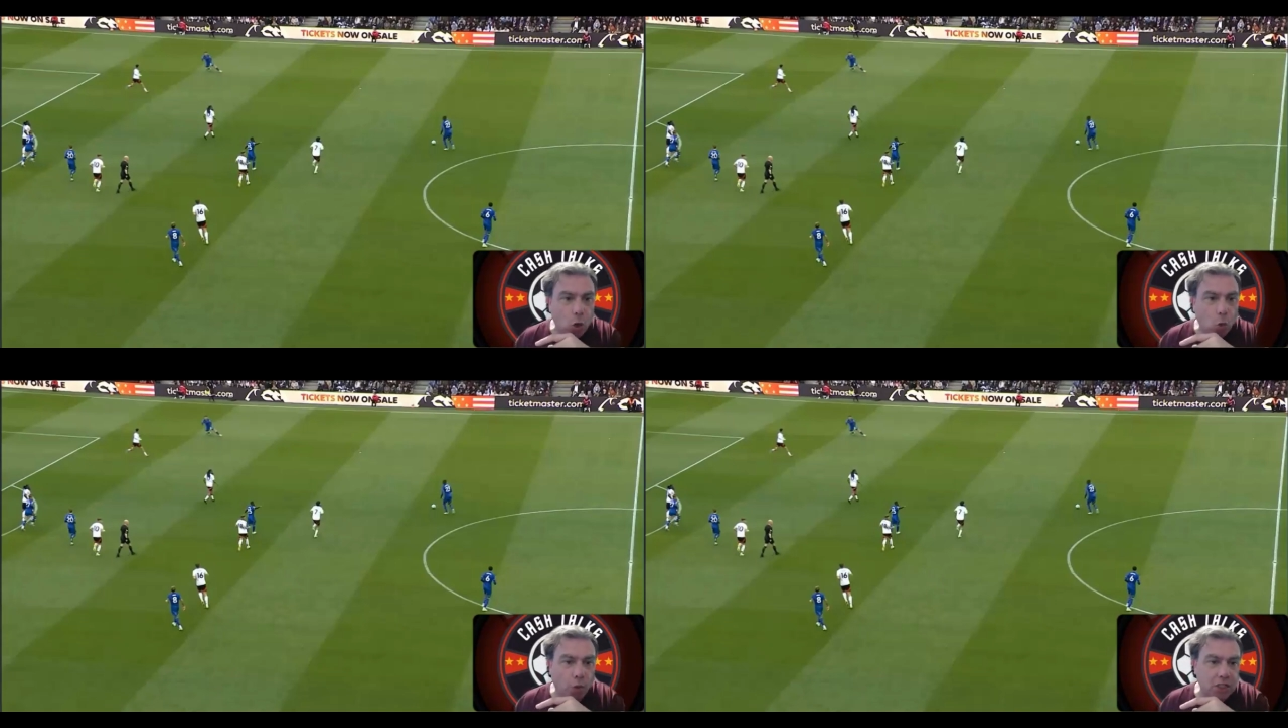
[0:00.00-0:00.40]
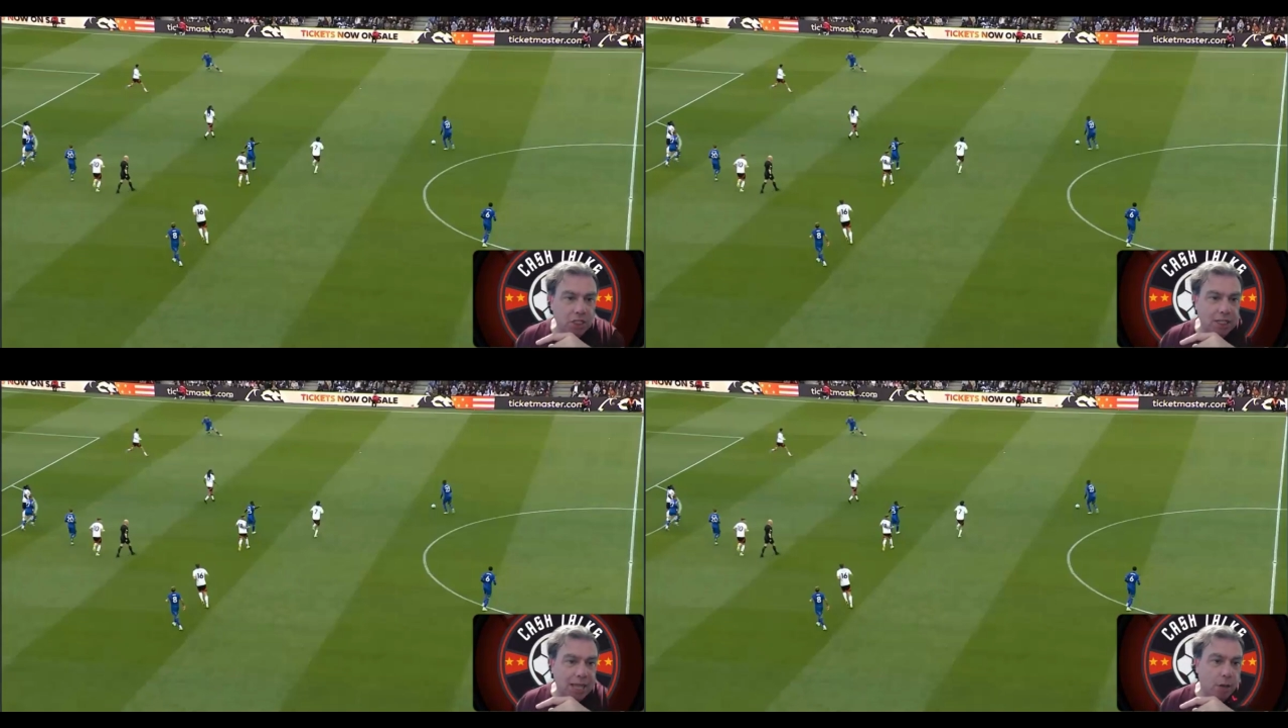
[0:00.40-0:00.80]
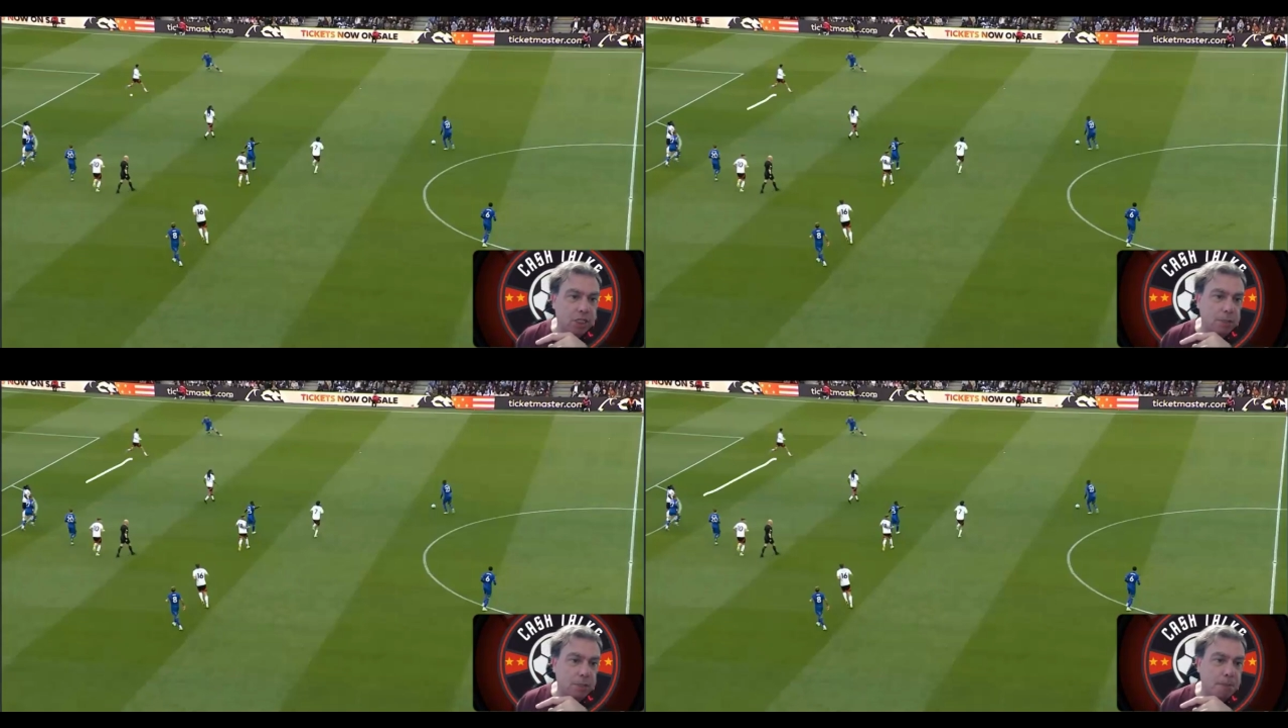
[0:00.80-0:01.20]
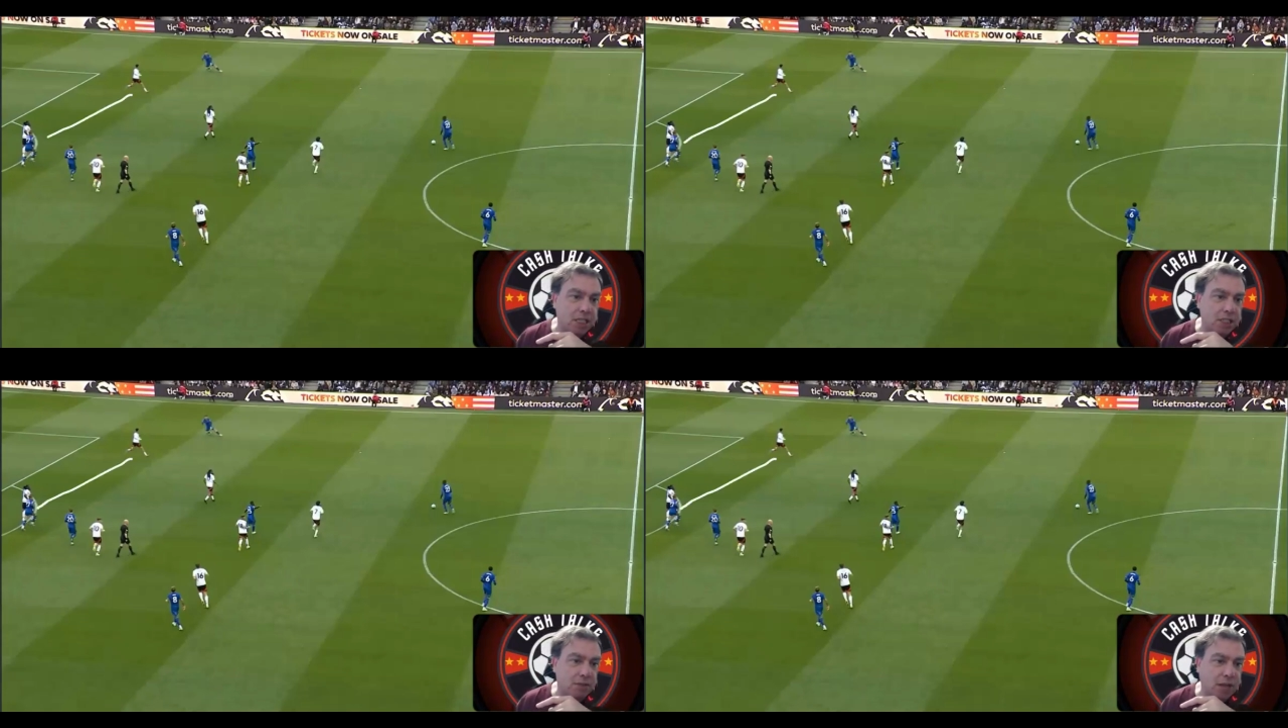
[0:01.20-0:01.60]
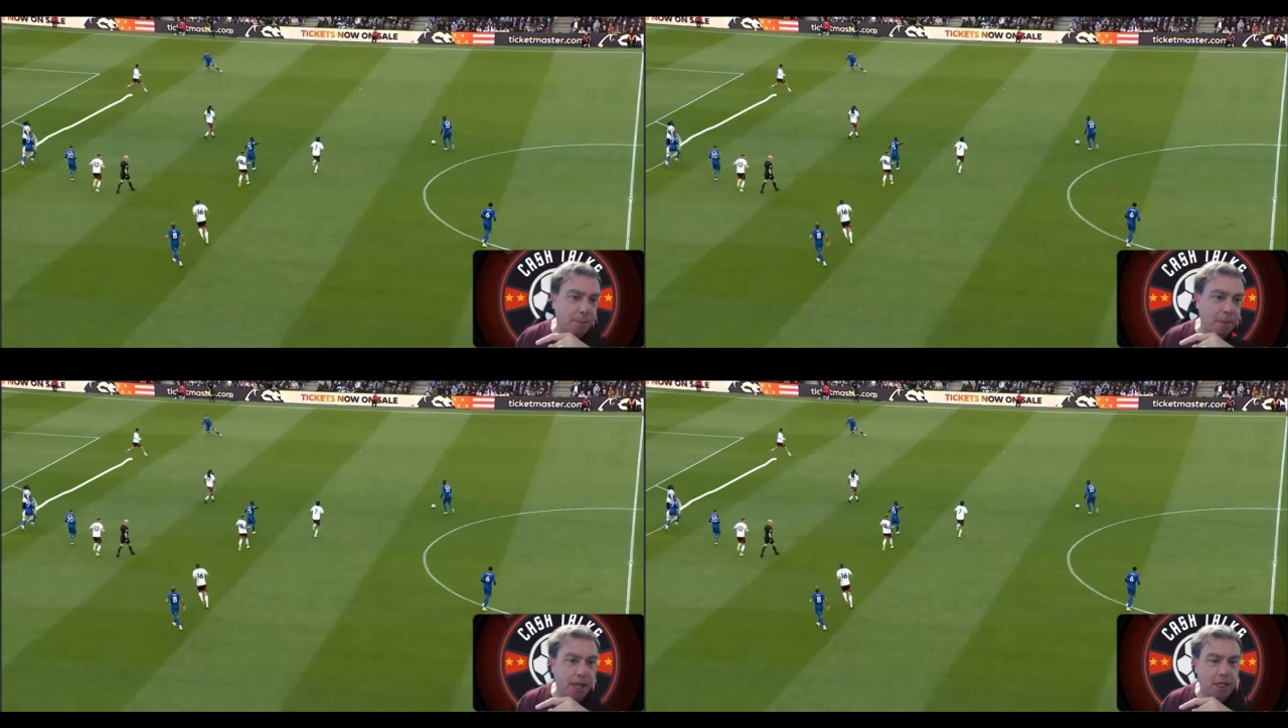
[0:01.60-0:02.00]
What that's allowed is this massive
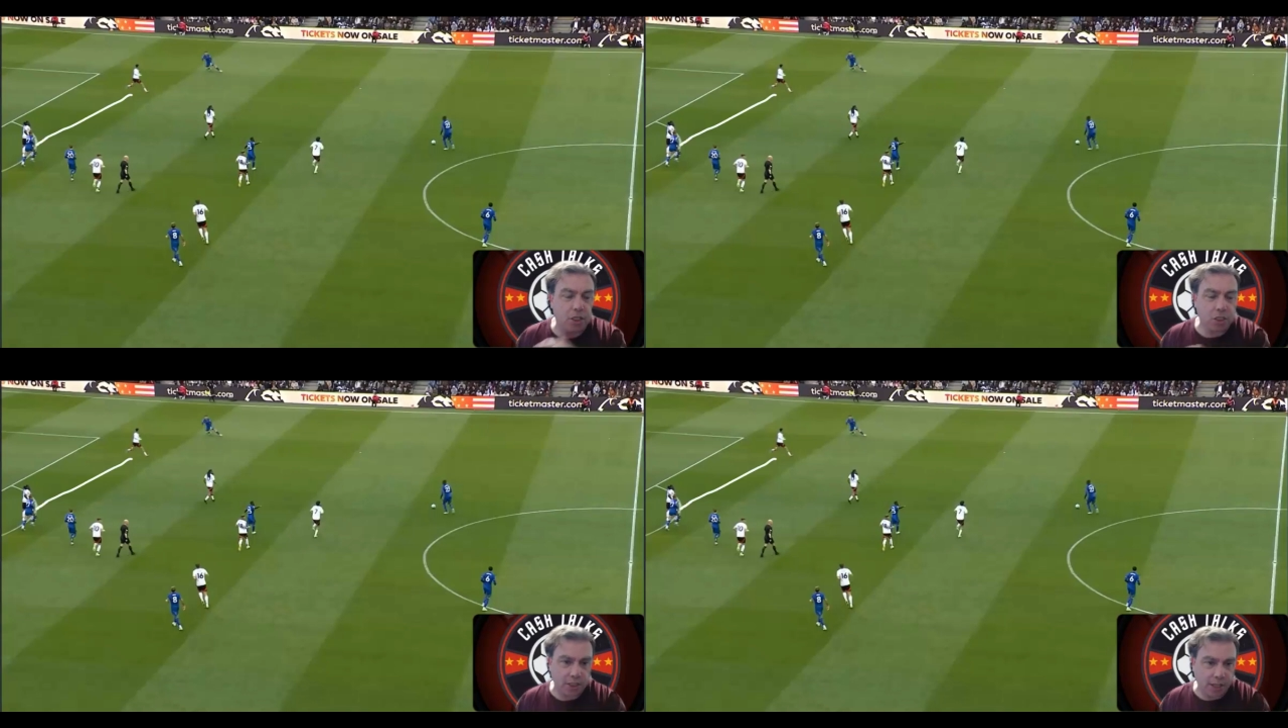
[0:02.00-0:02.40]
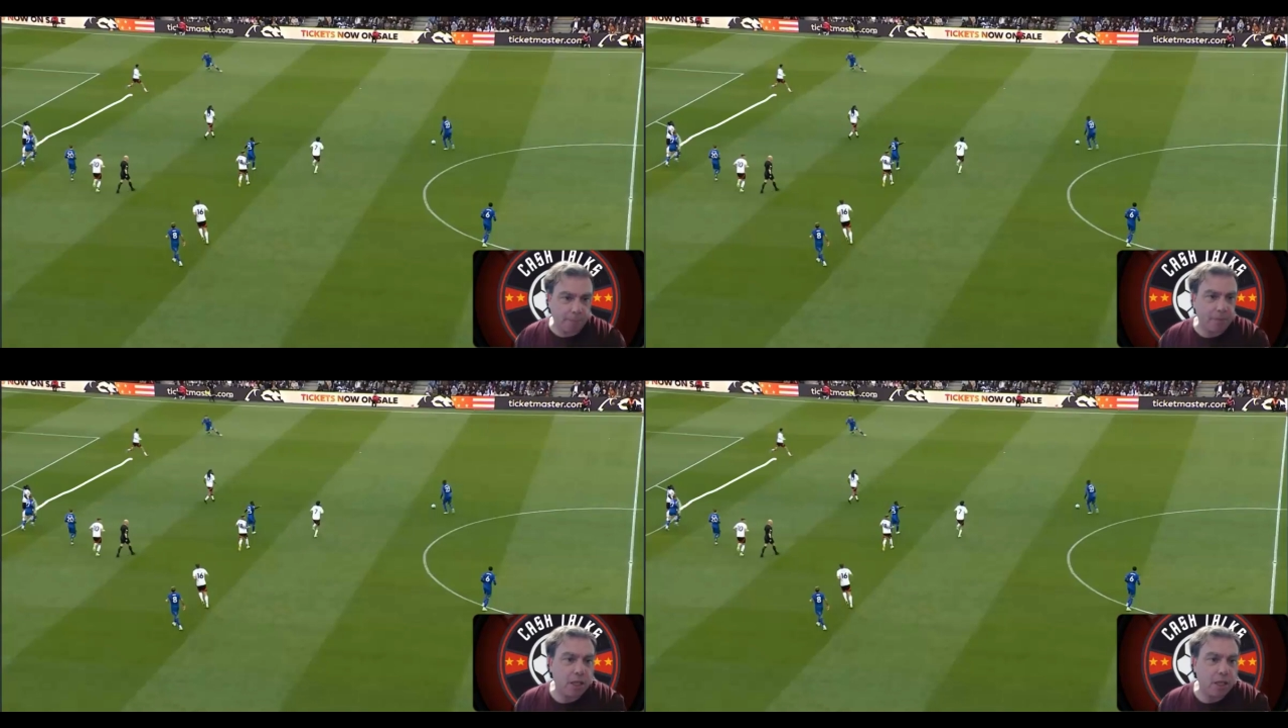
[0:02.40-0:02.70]
gap there. Can you see that?